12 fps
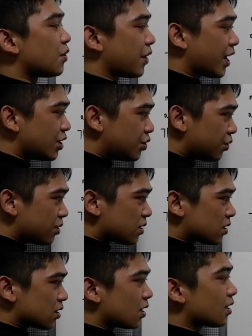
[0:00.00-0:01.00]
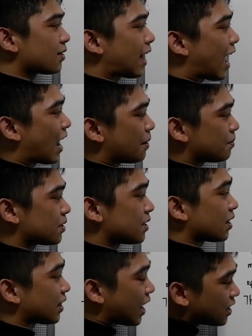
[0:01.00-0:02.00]
radius times
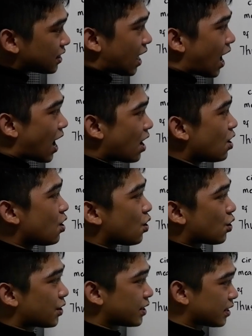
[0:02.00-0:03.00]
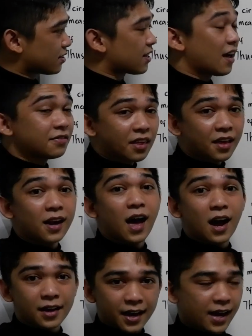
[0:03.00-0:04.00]
the theta or the central
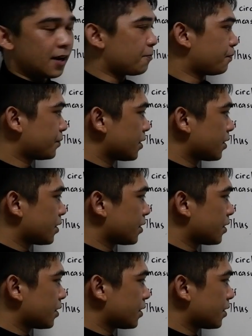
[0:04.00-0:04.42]
angle.